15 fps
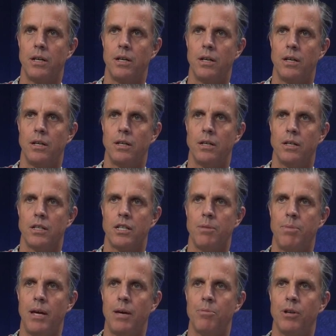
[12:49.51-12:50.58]
Yes, to
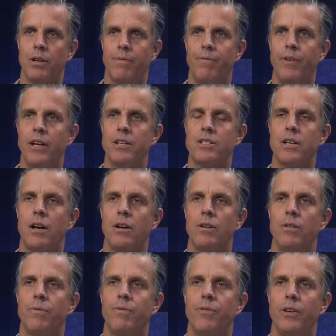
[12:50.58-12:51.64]
be able to face our own
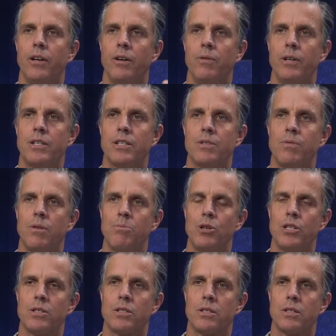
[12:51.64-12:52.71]
fear, which is what
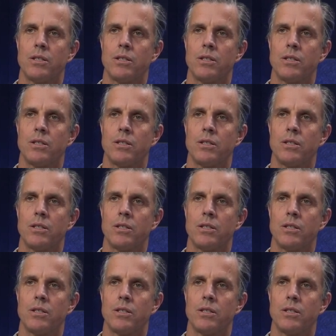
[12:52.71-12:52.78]
most,